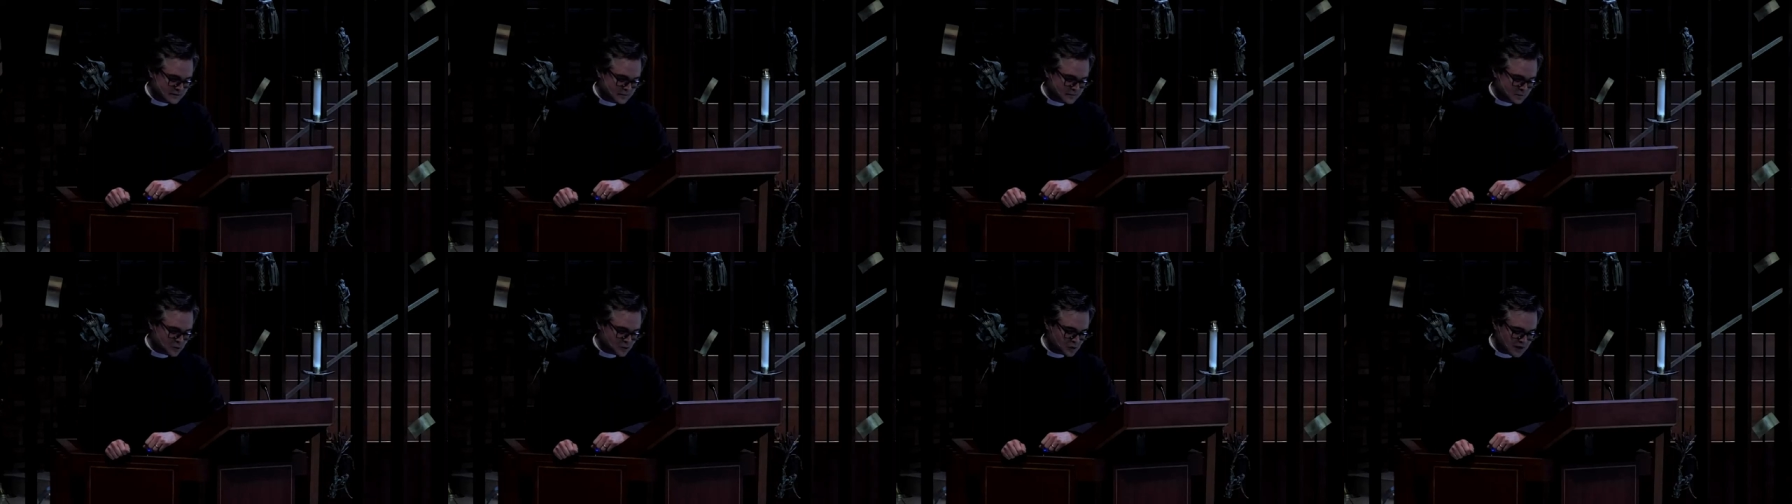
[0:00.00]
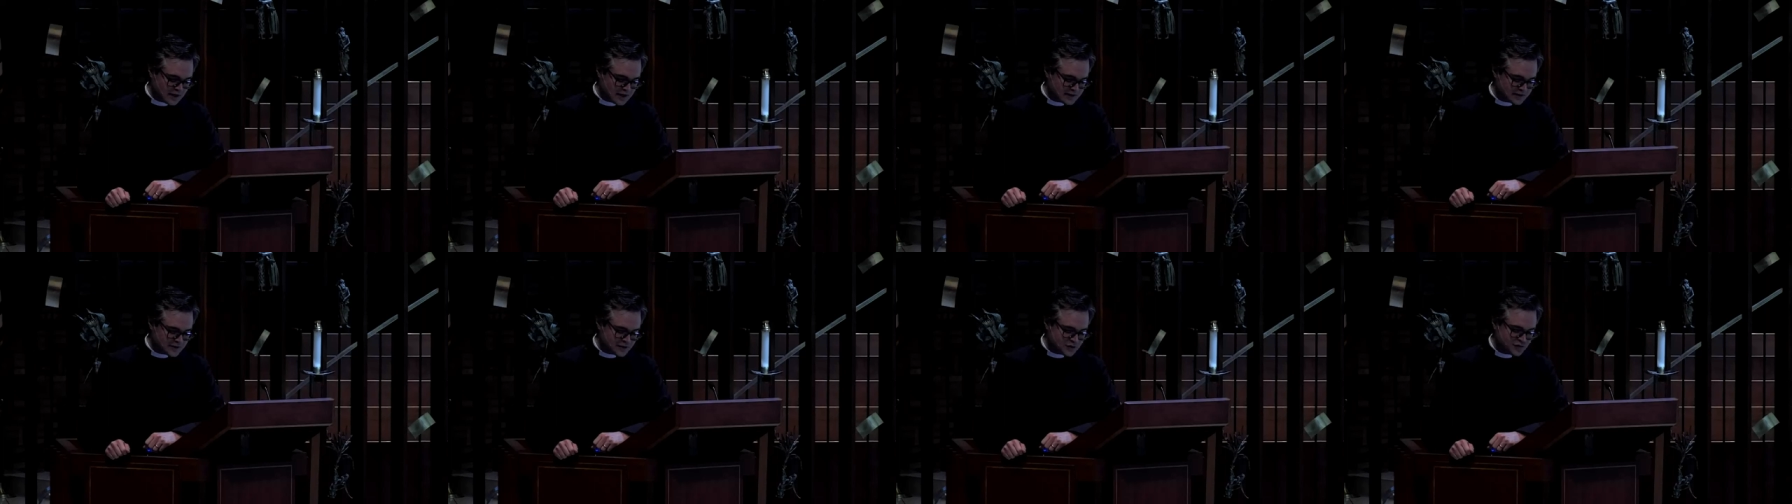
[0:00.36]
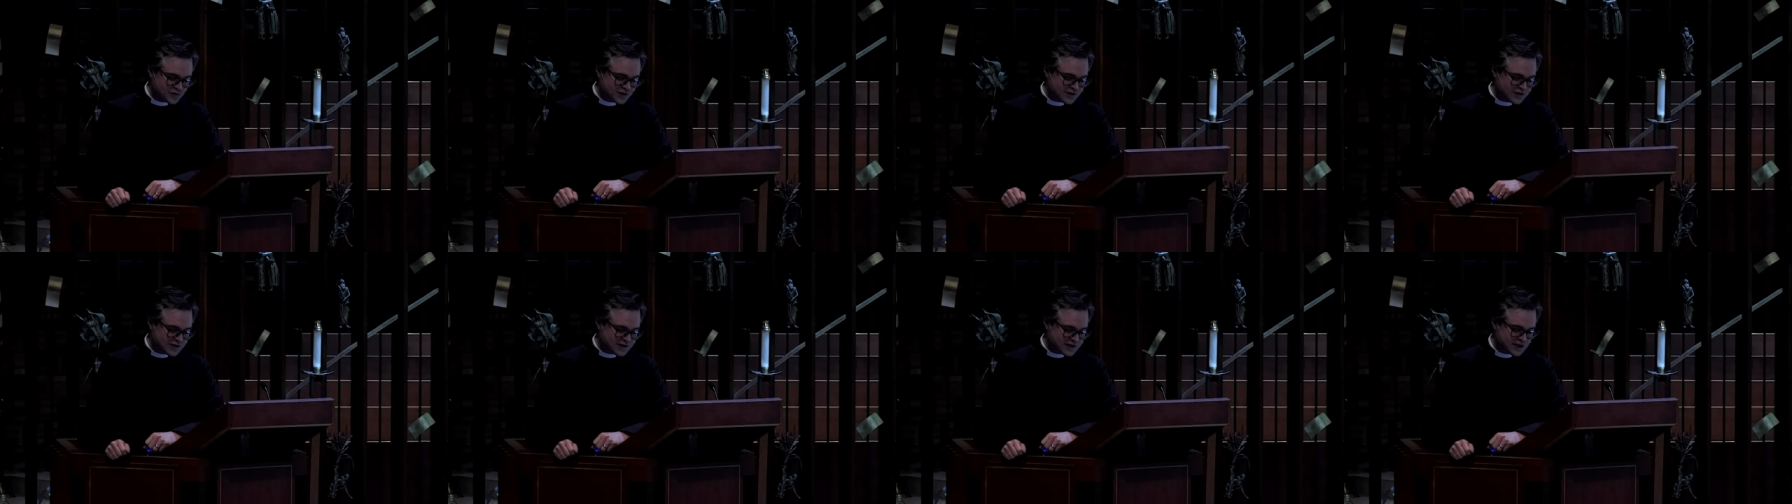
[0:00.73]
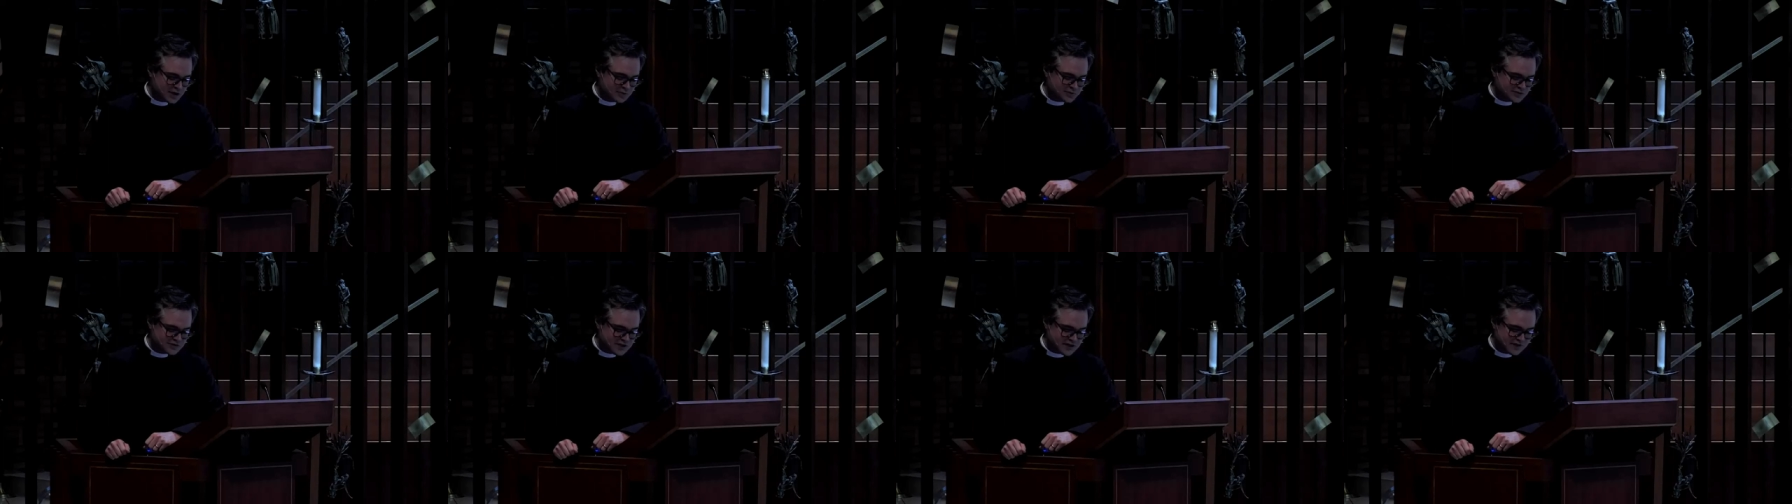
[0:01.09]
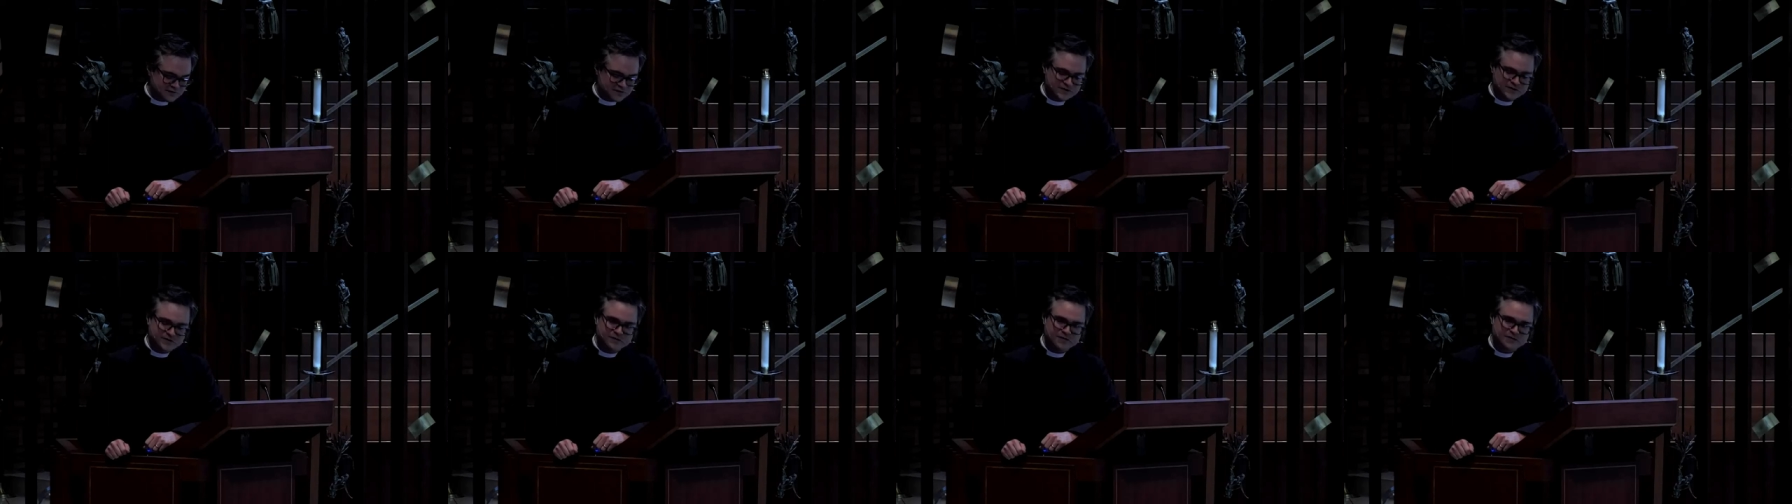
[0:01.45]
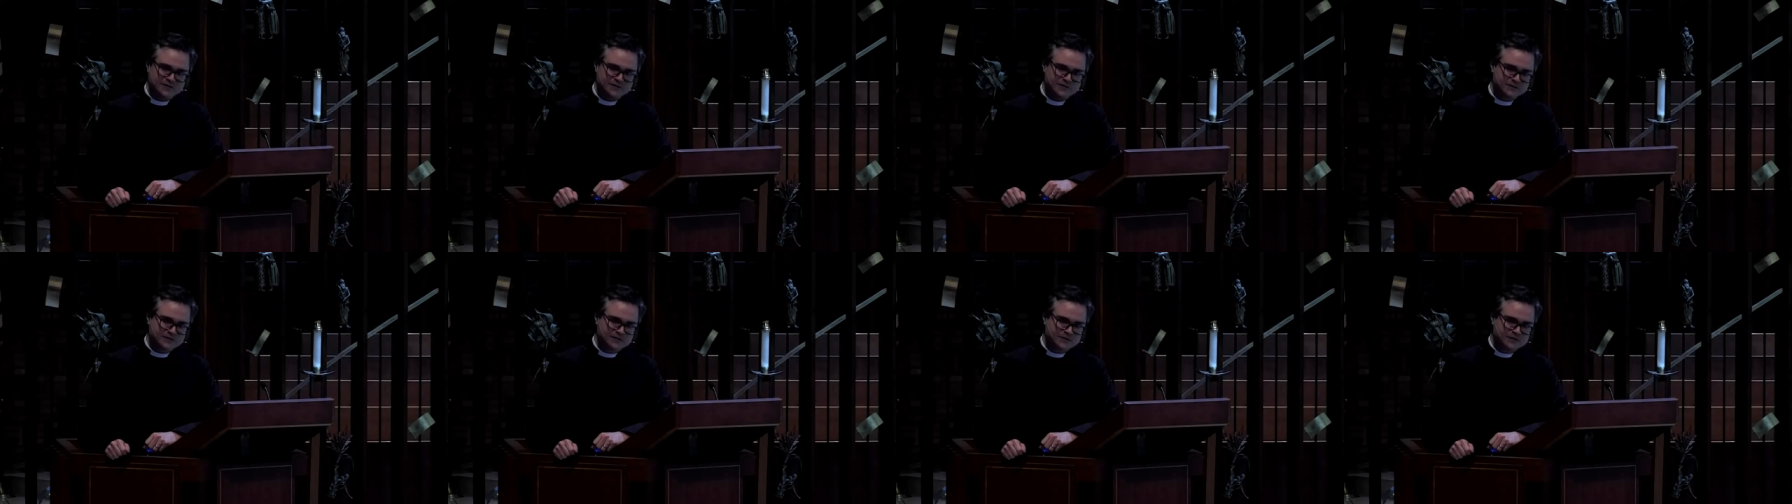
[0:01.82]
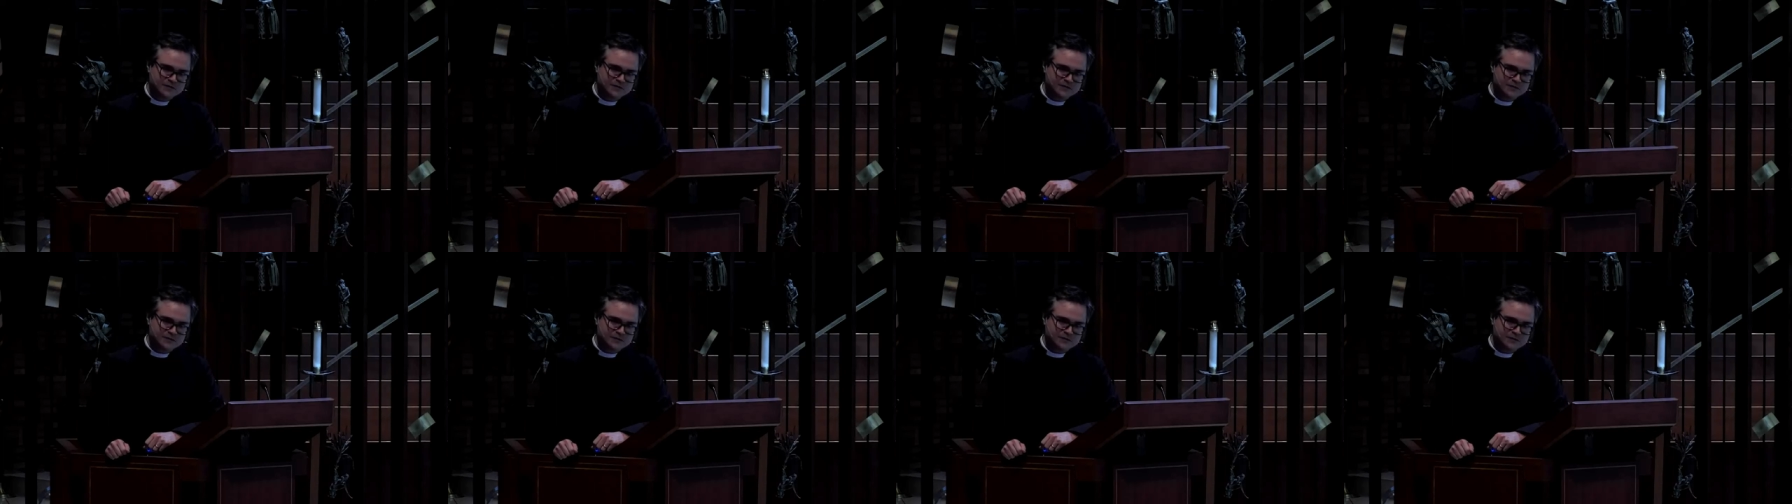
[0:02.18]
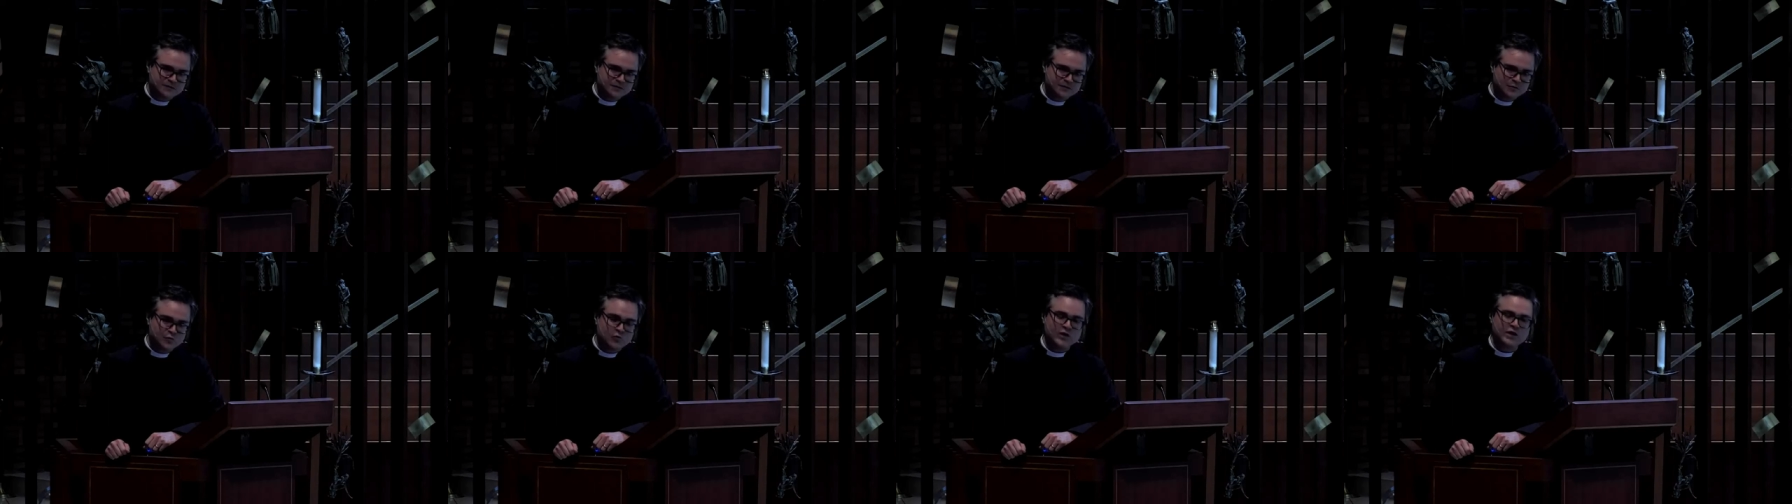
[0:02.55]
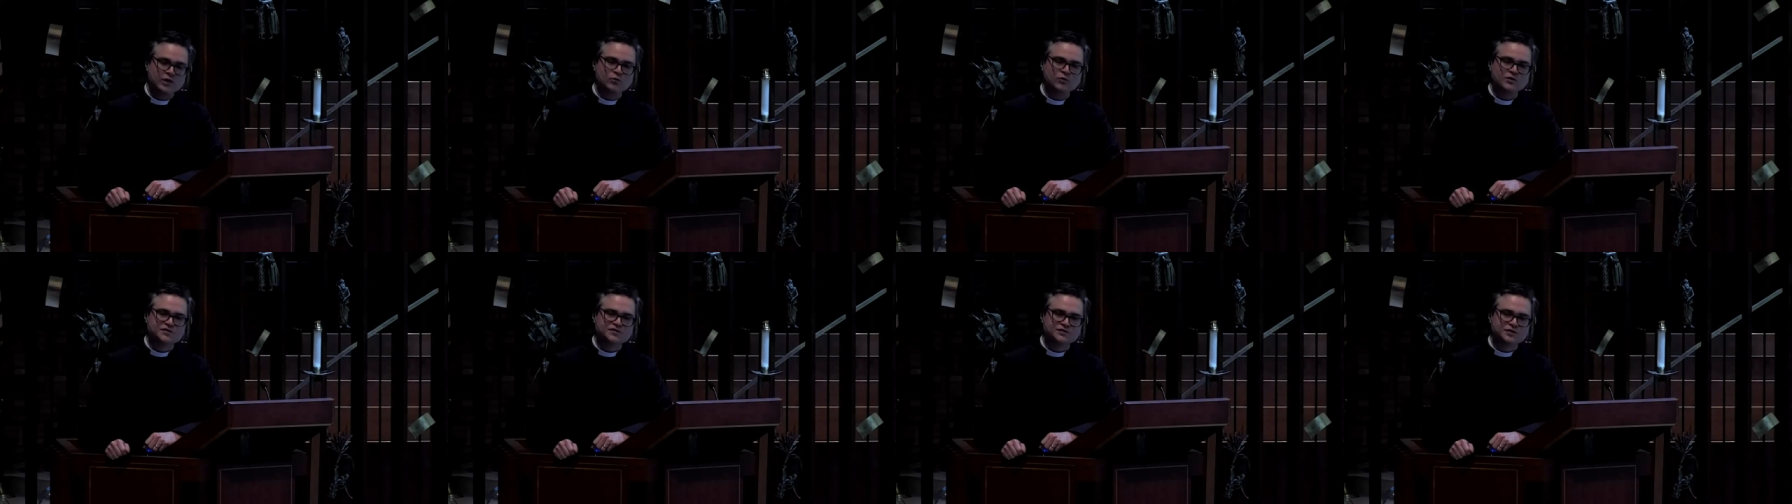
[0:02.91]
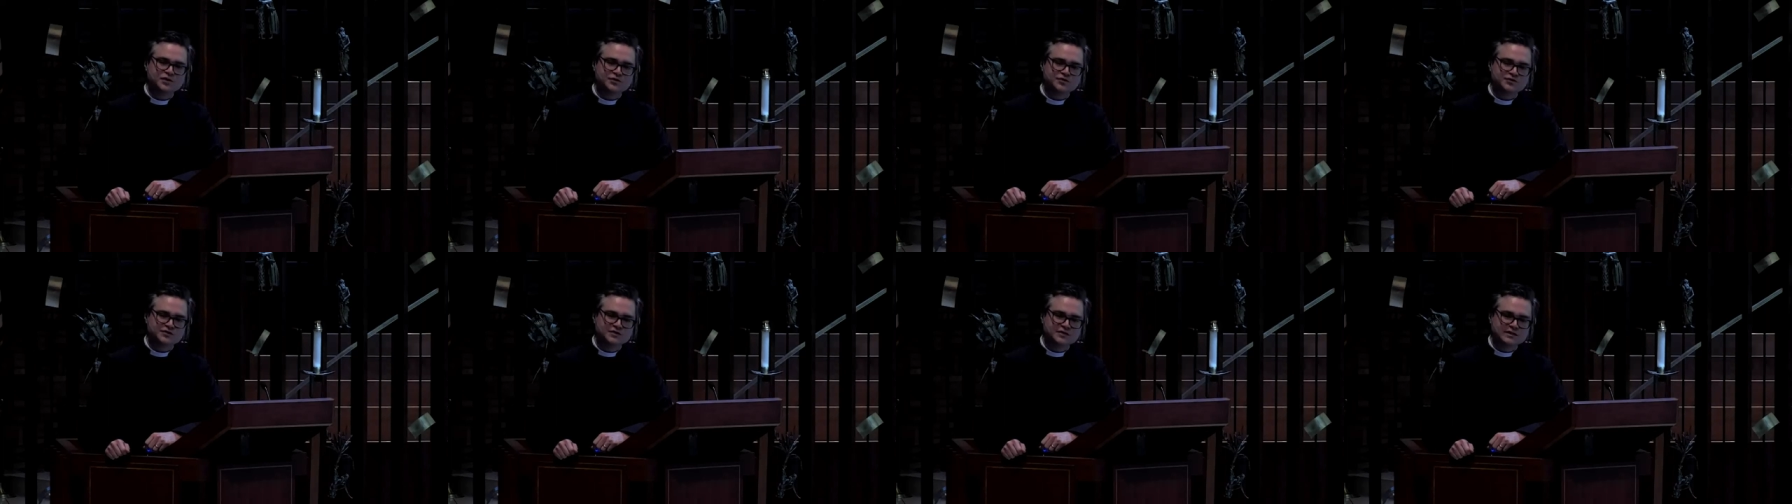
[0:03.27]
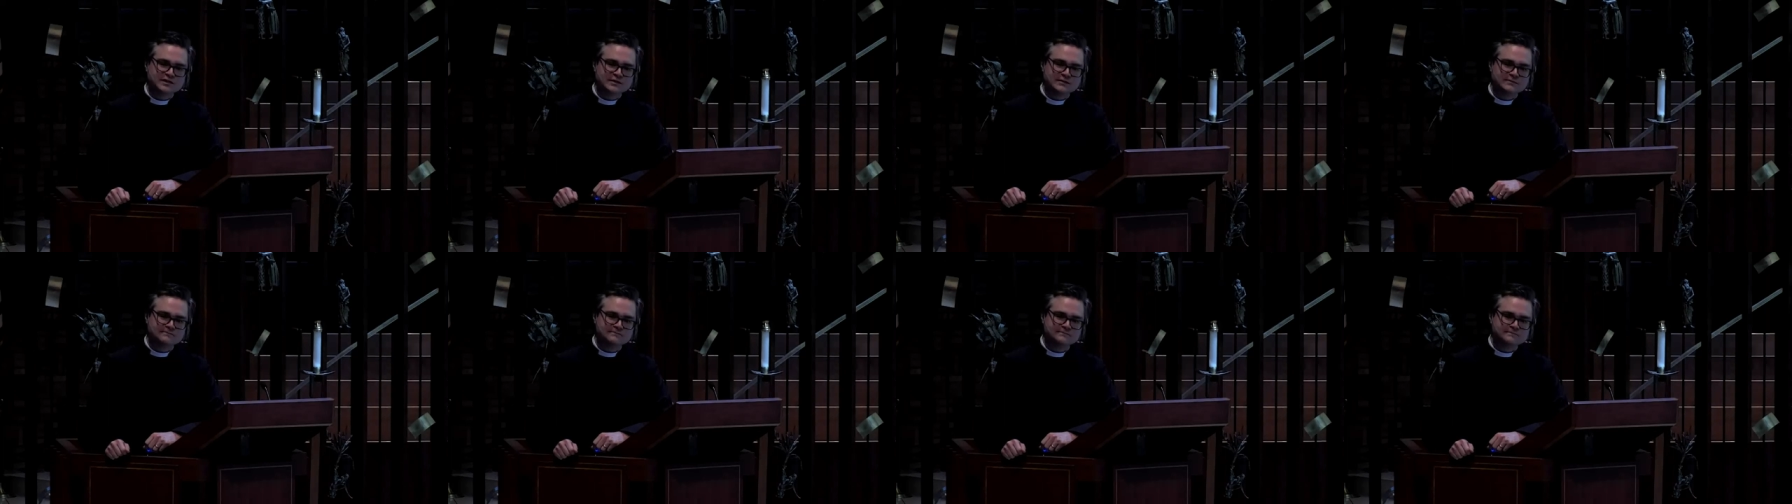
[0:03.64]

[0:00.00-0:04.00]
Or like the drink He was given when He was thirsty.